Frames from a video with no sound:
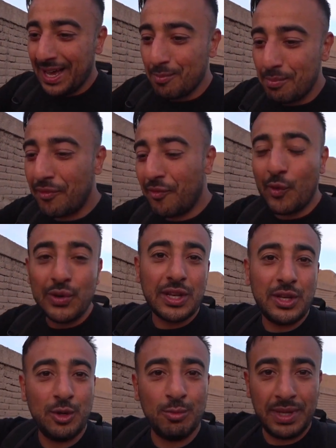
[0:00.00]
Before the
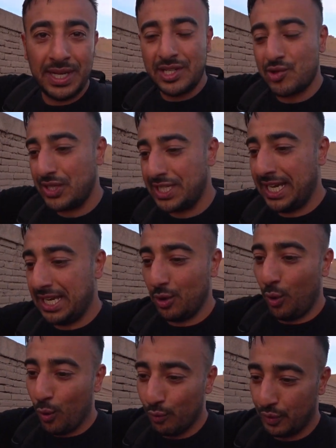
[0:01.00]
new ministry taken
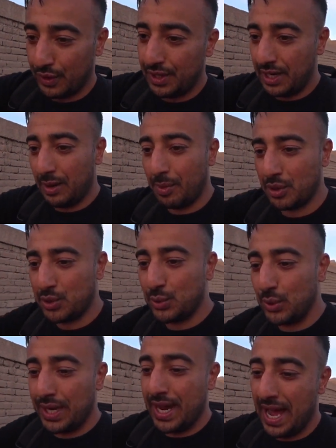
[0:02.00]
over about
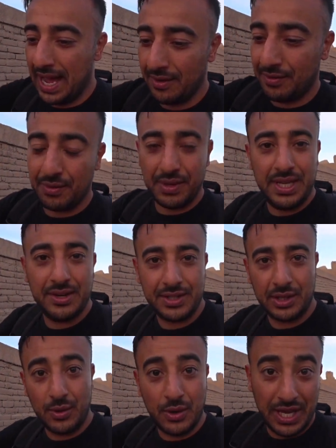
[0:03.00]
2.5, 3 years
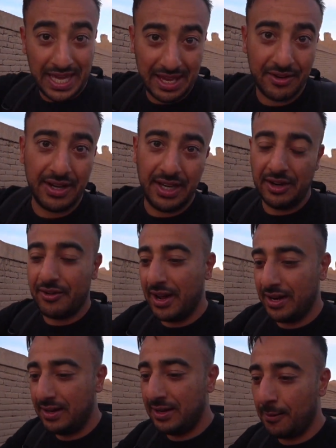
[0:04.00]
ago here in
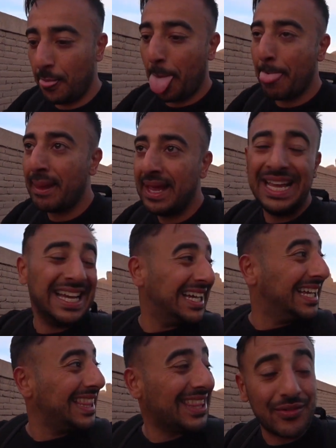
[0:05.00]
Iran,
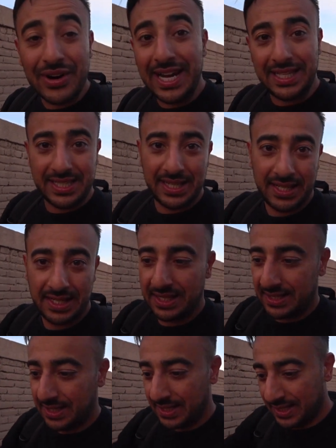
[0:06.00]
the rate
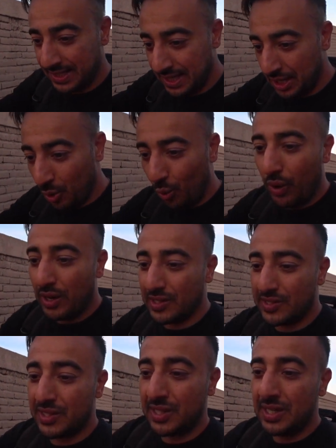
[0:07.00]

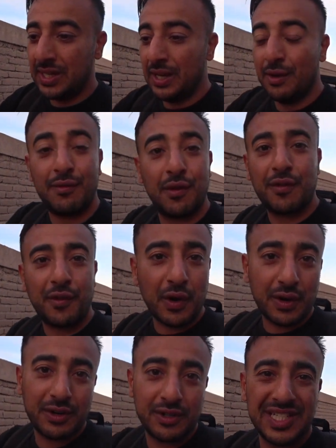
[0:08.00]
was for
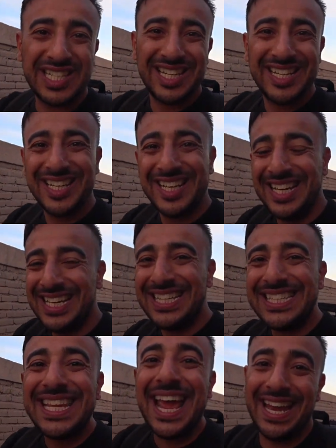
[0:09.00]
foreigners
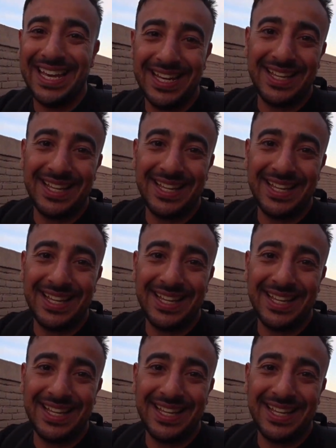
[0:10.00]
10